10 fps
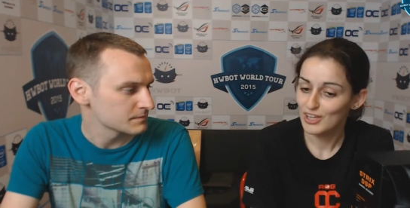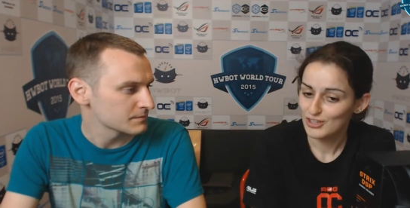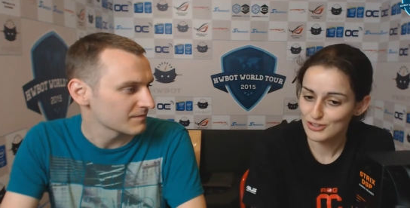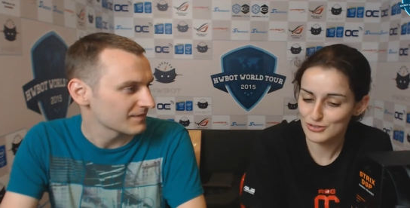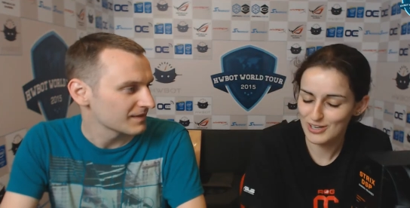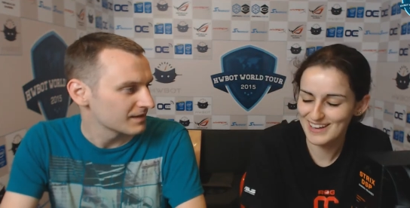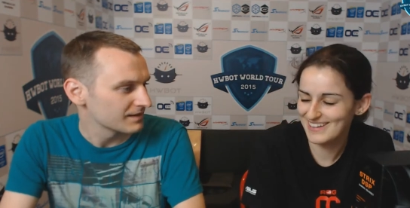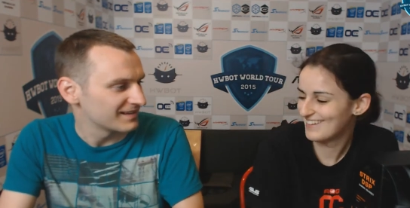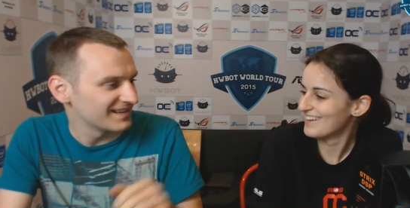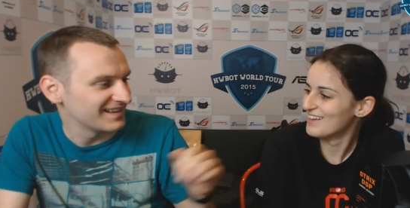
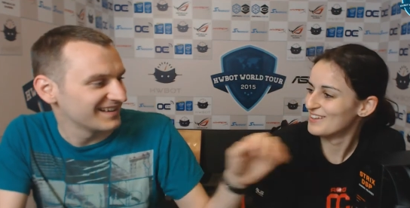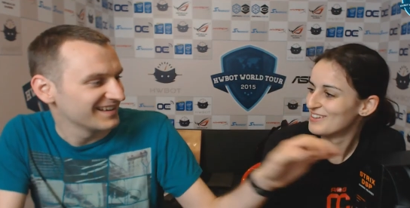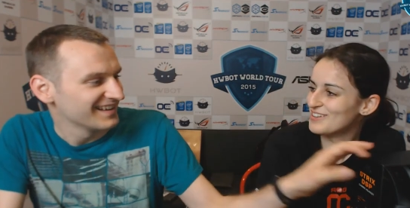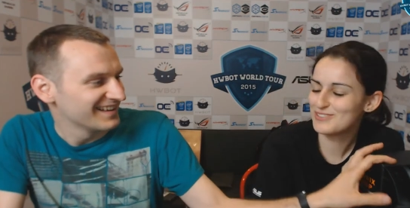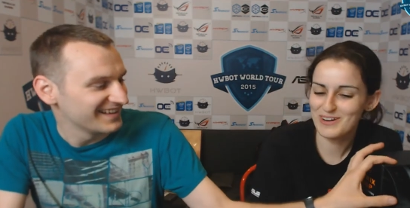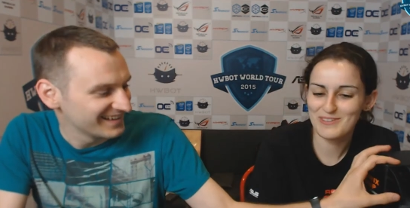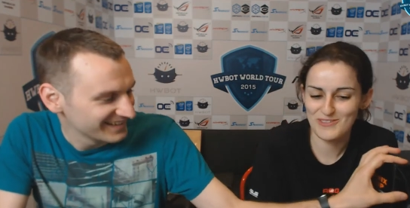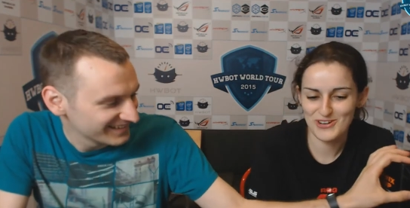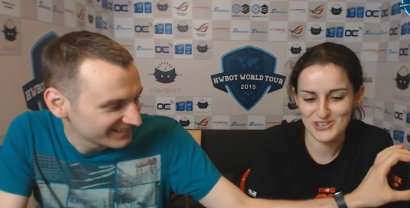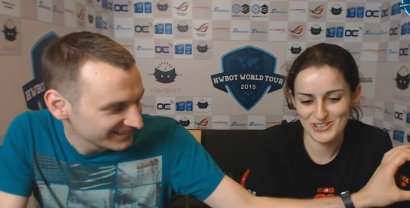Speaker 1: The Strix
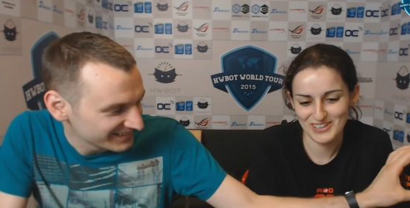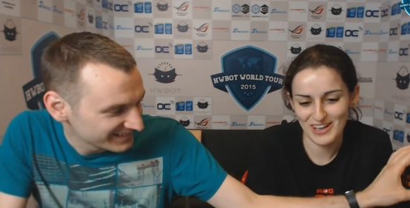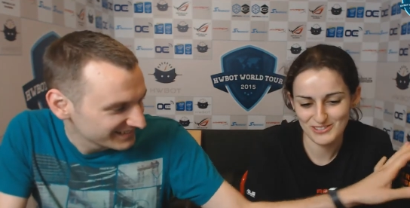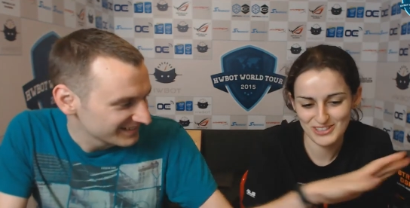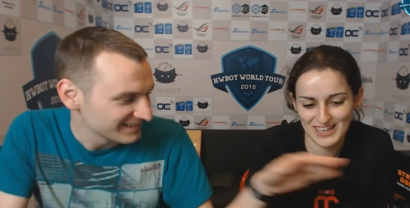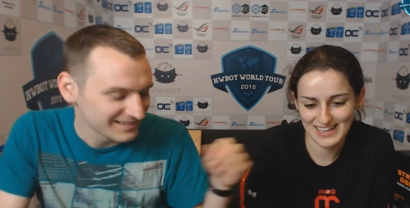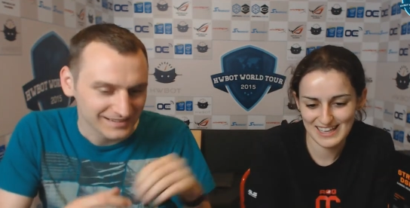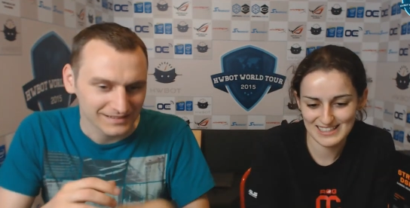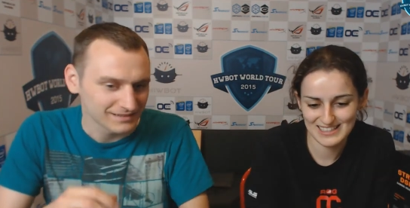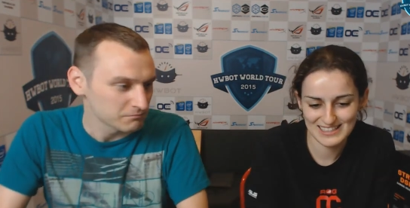version of the
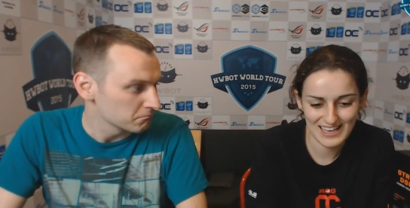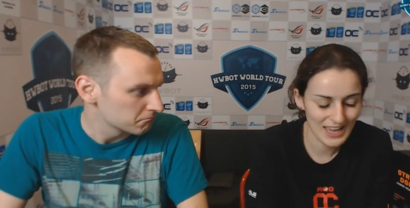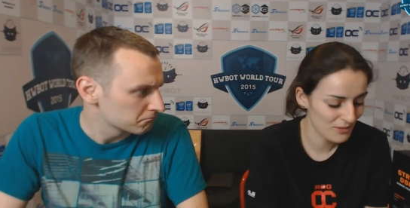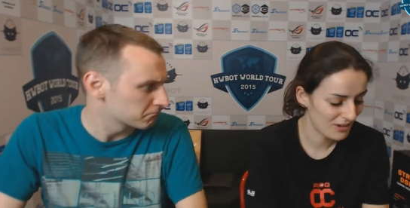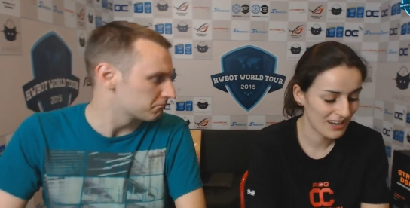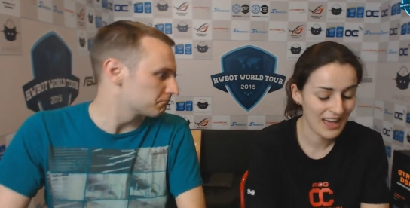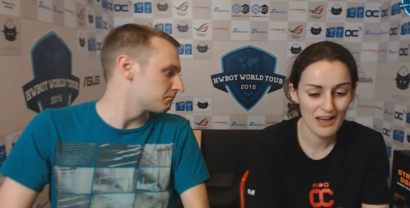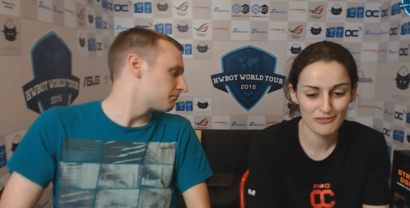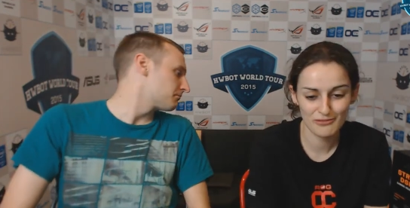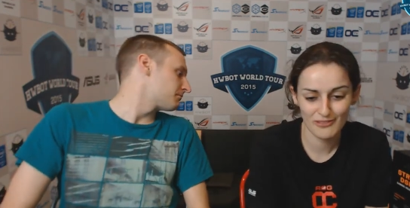980 Ti will
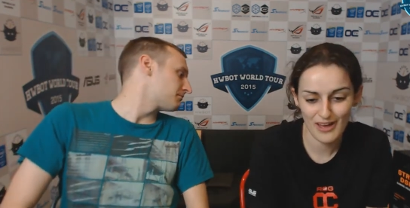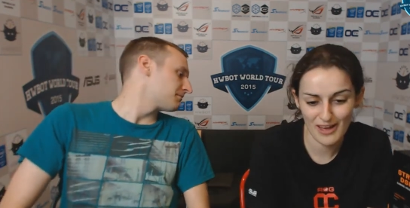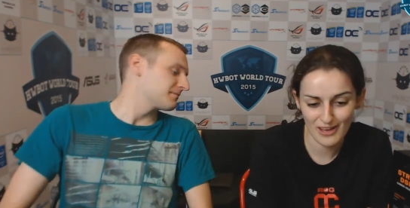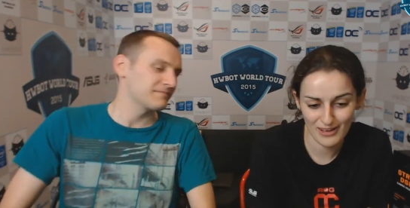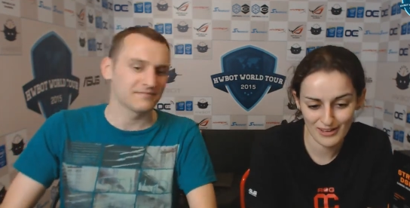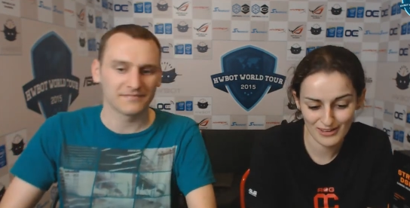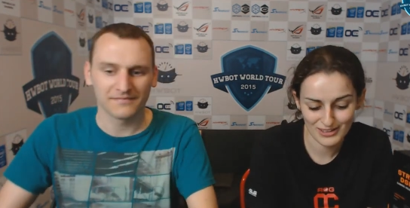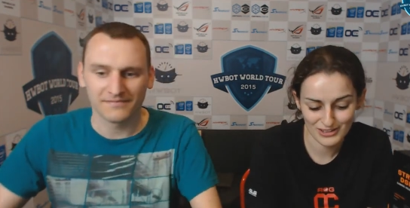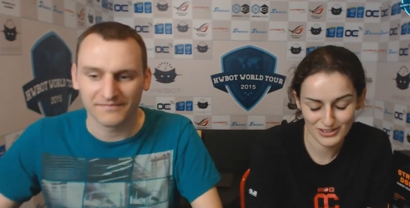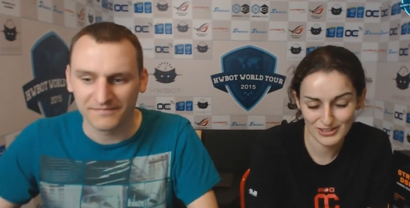have
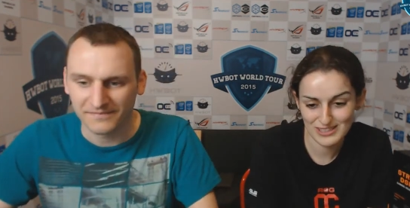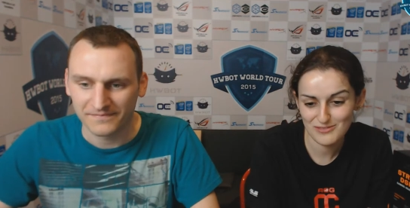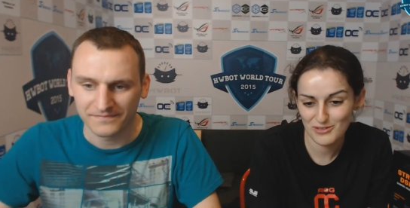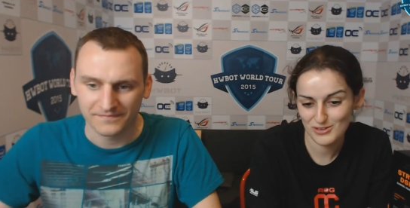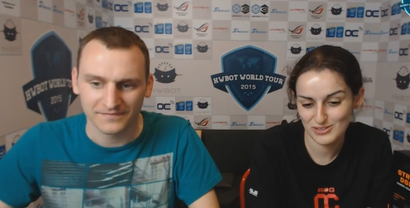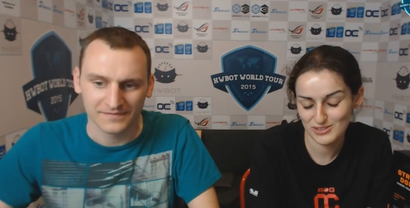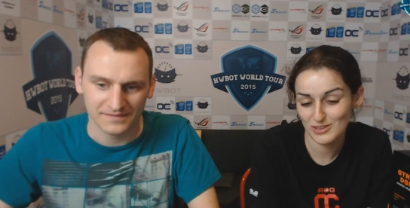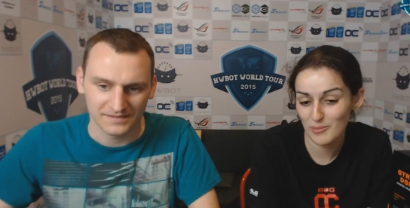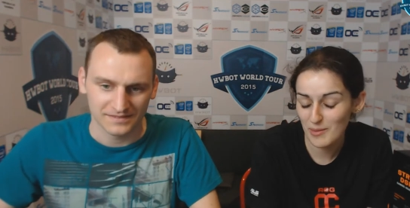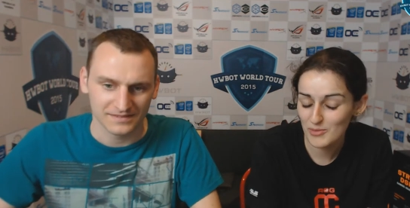
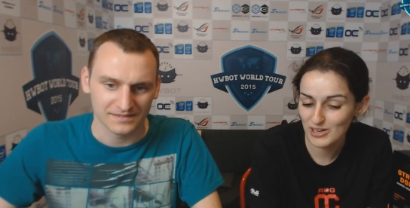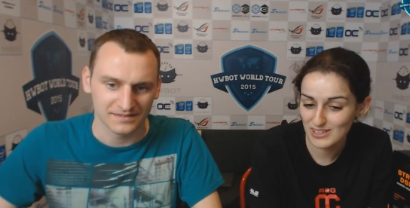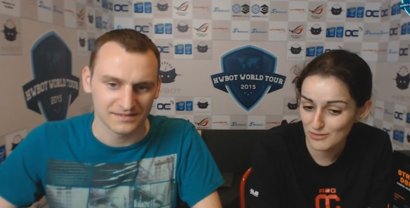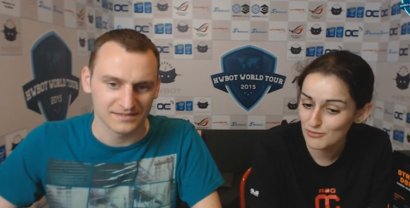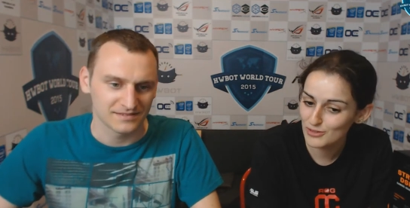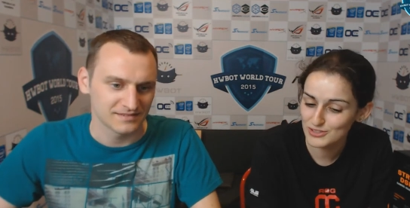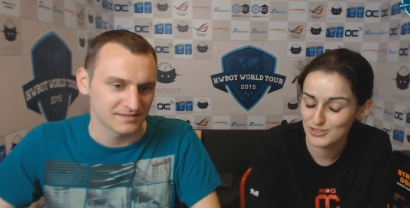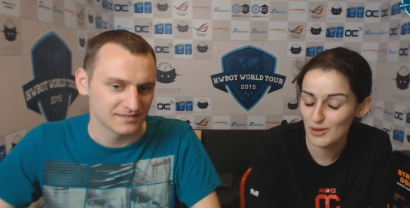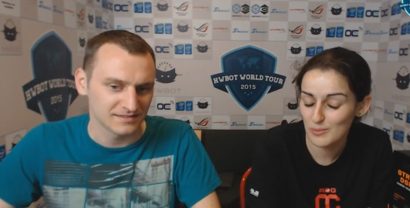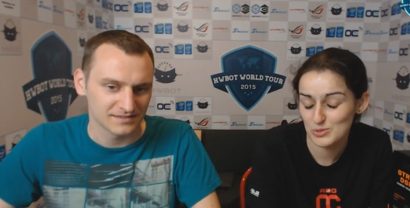the memory
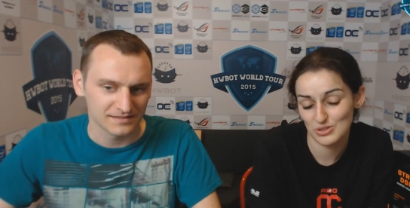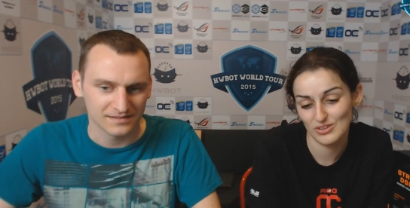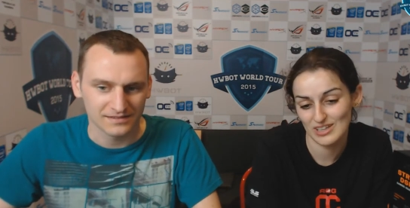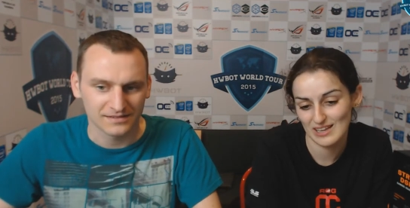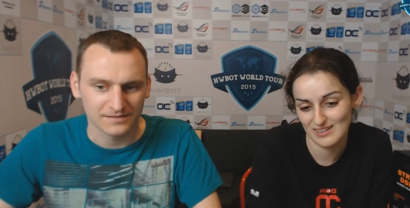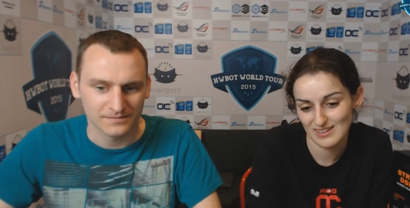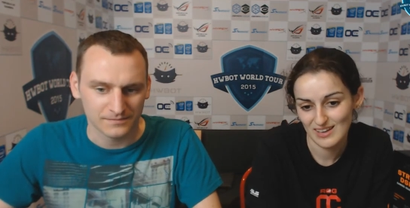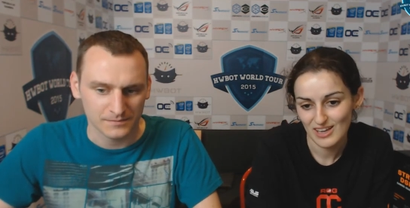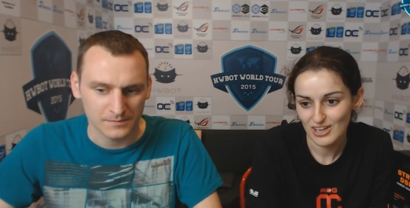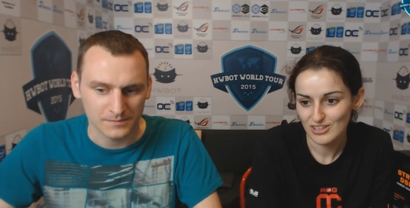defrost option on it.
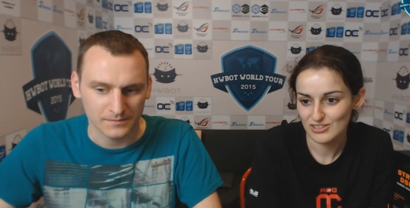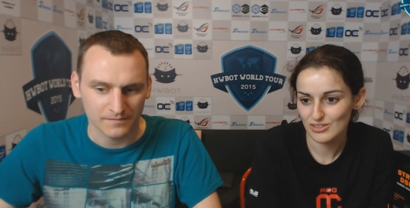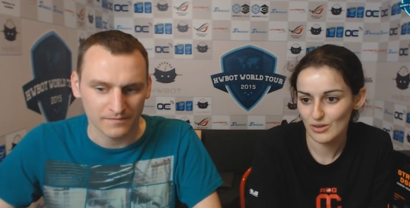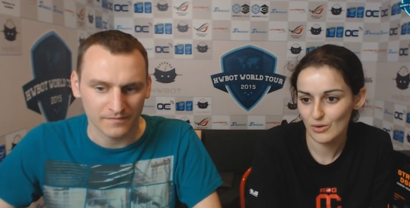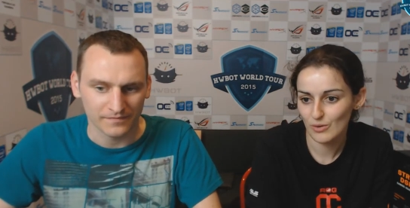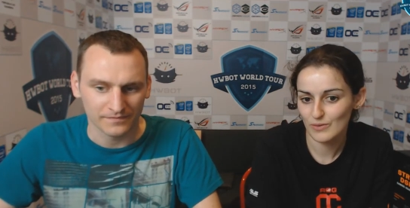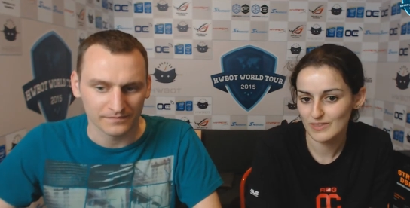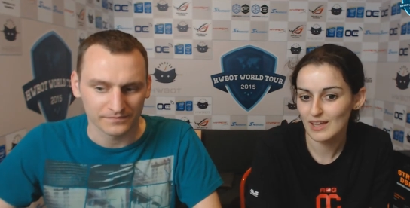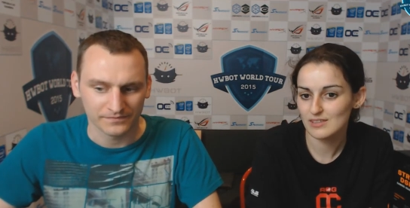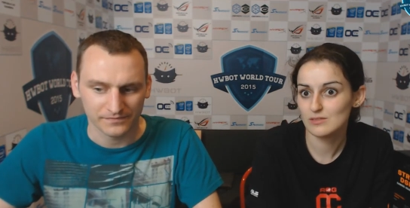
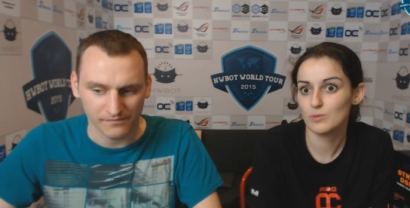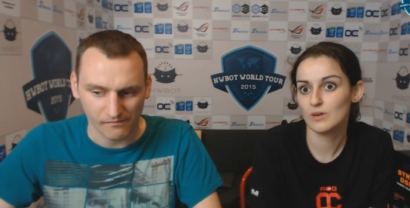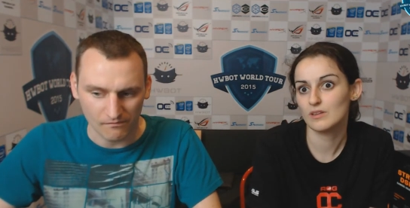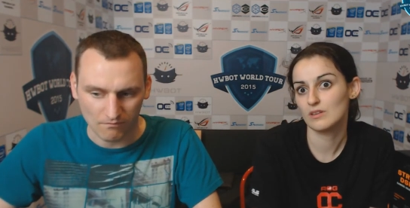So that's what